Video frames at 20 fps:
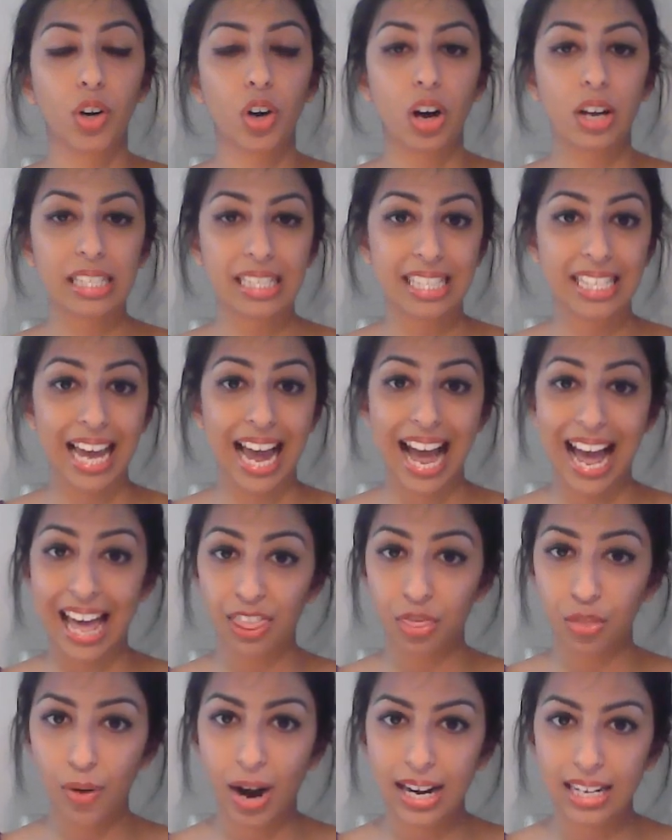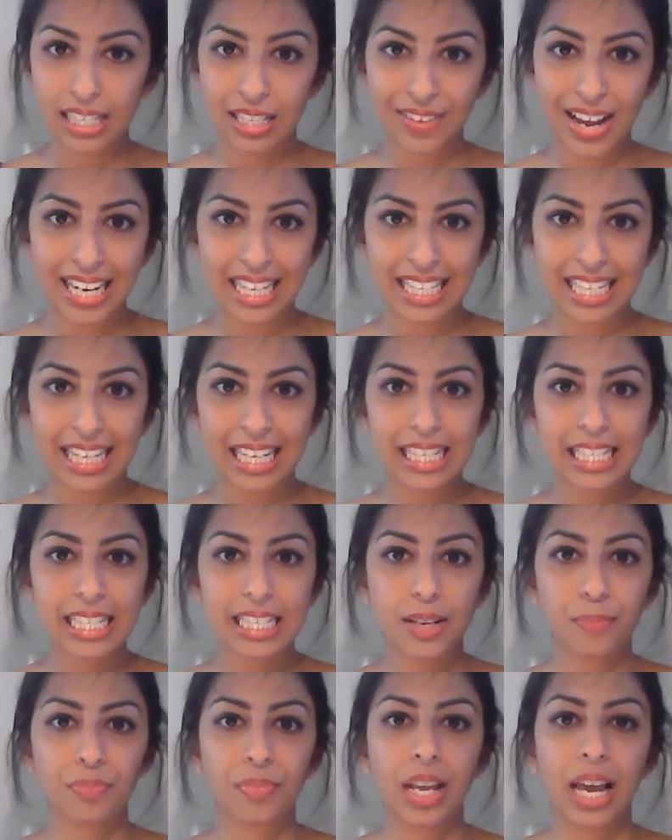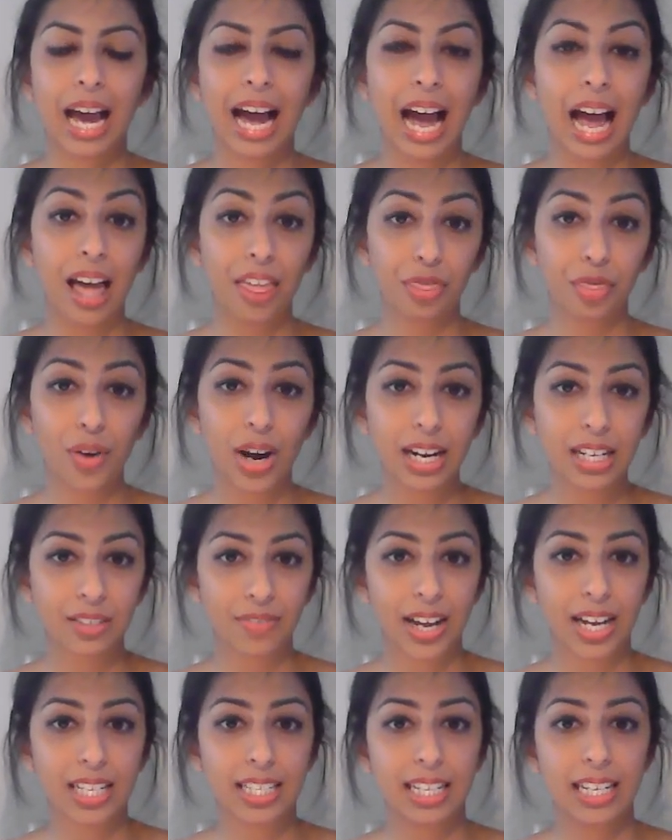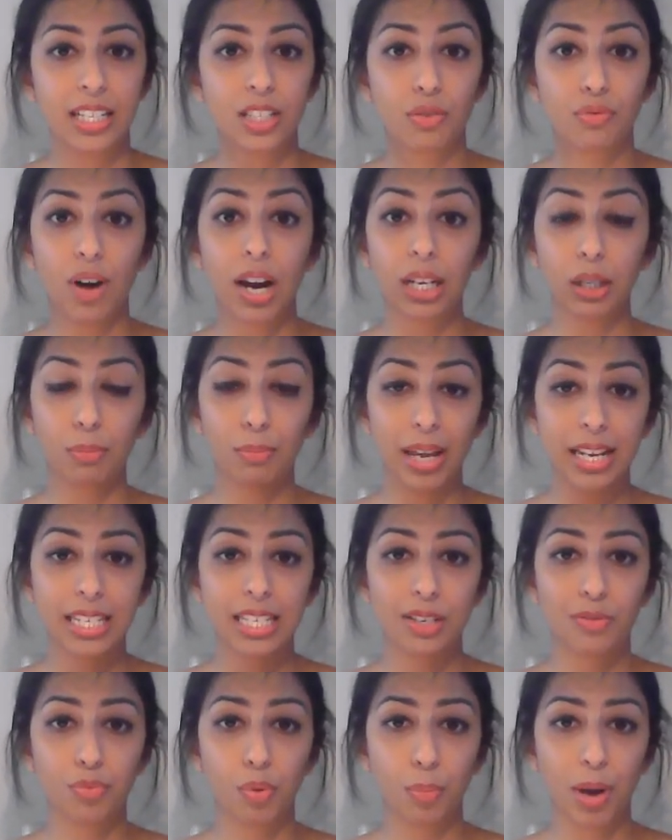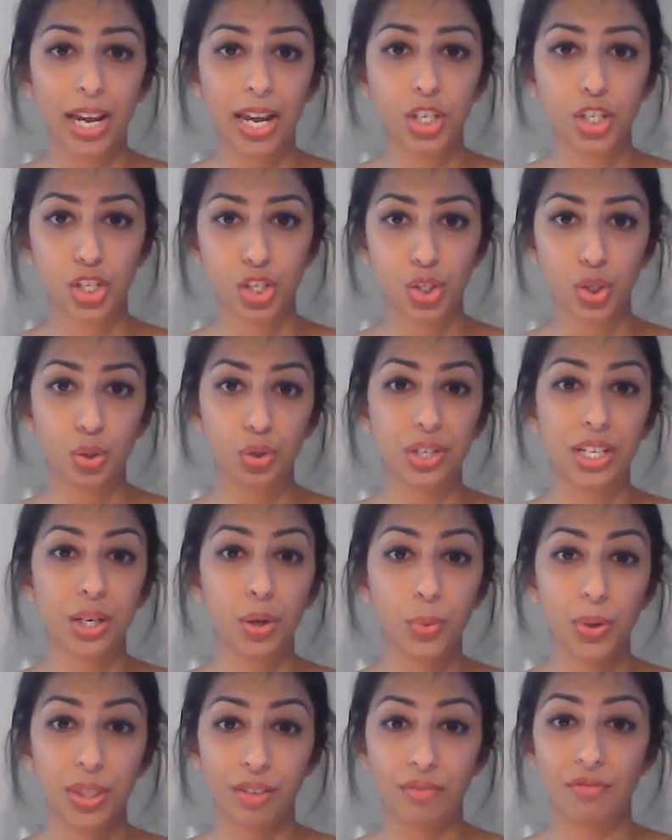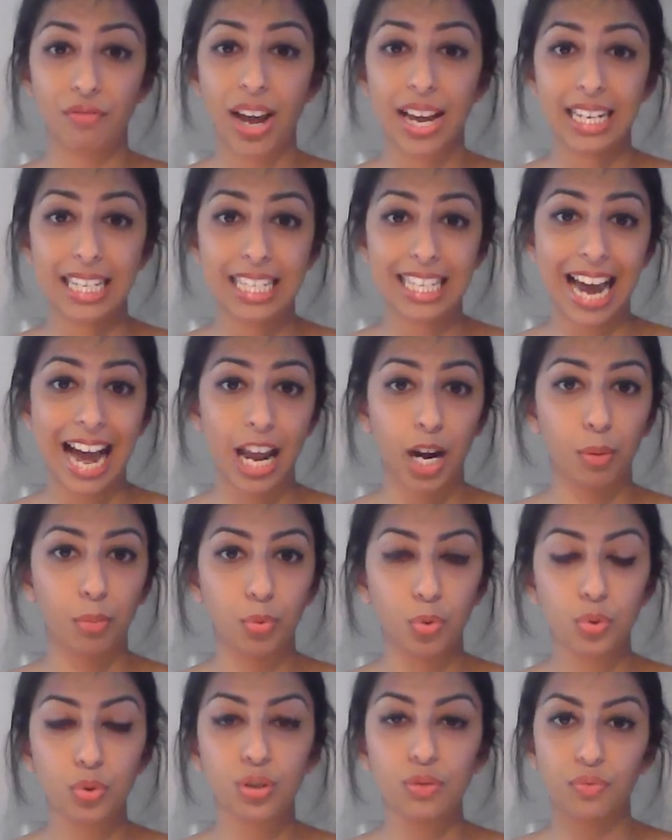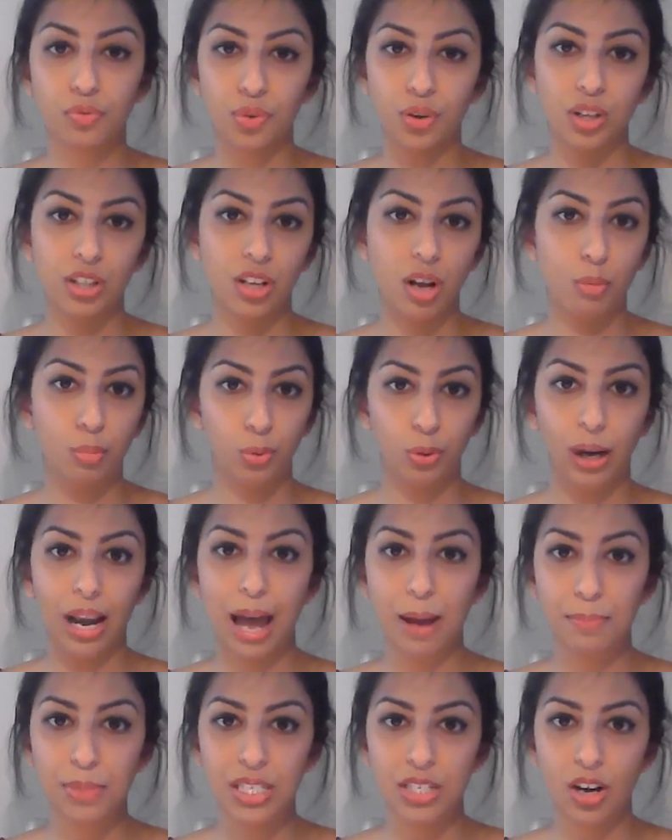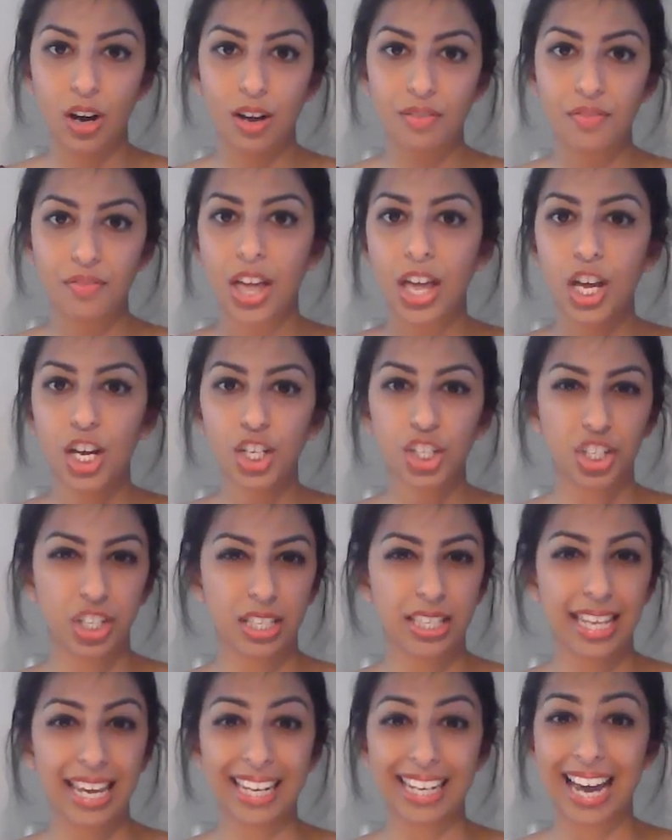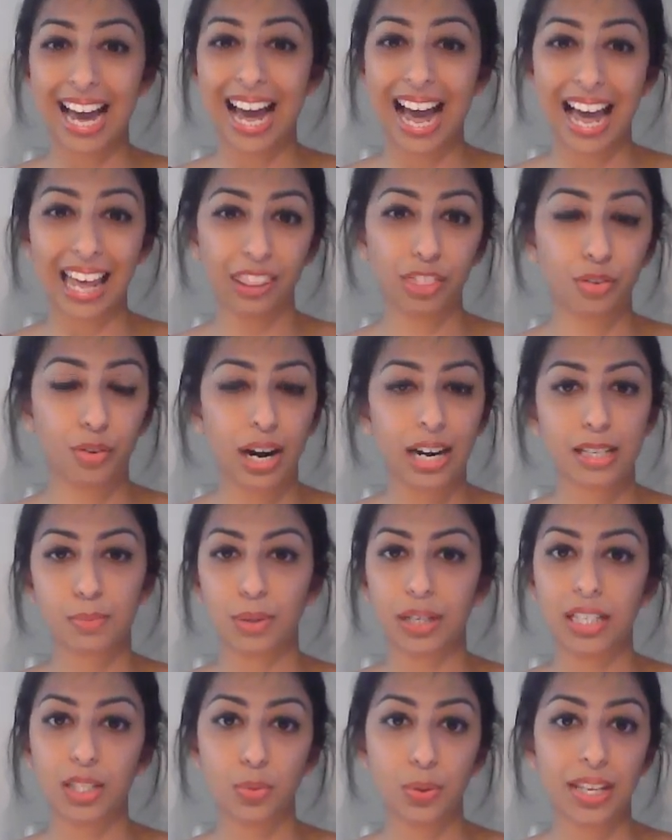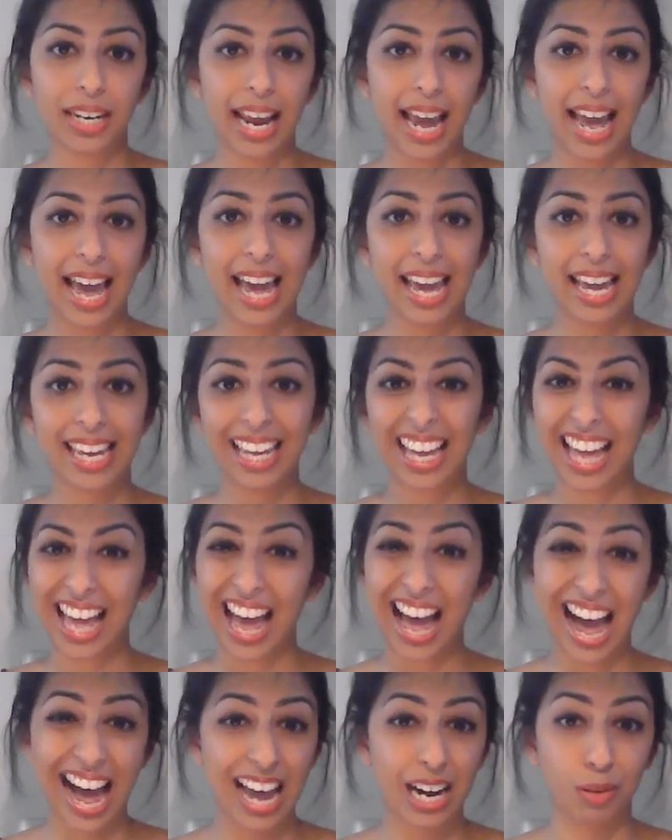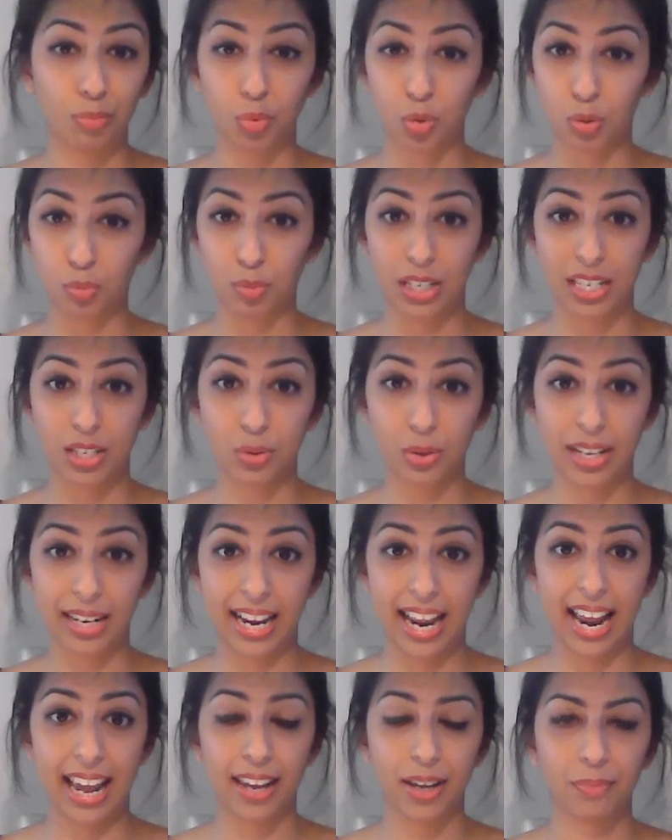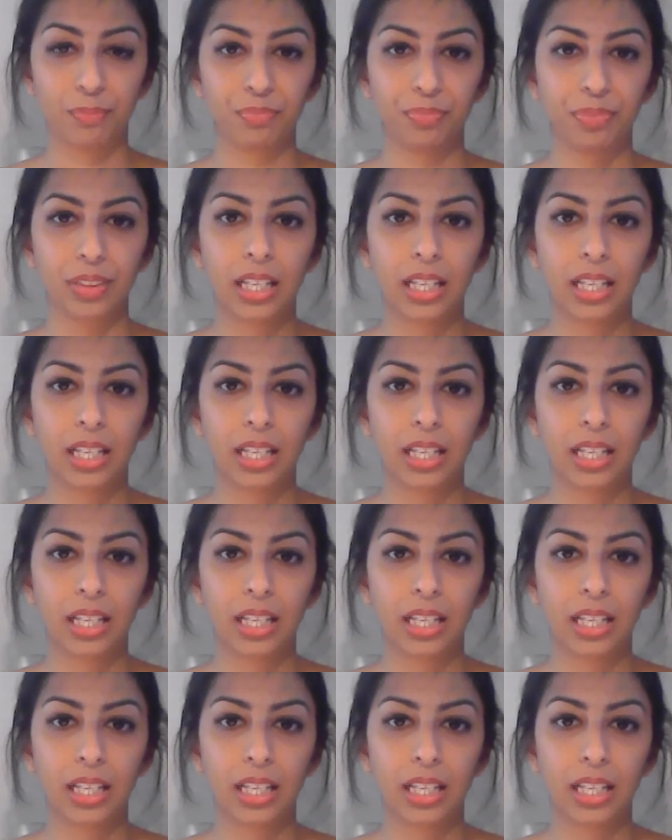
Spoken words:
regards to anthrax vaccines are recommended for patients who deal with infected animals, for example, lab staff. Just think anthrax begins with an A, animals begins with an A.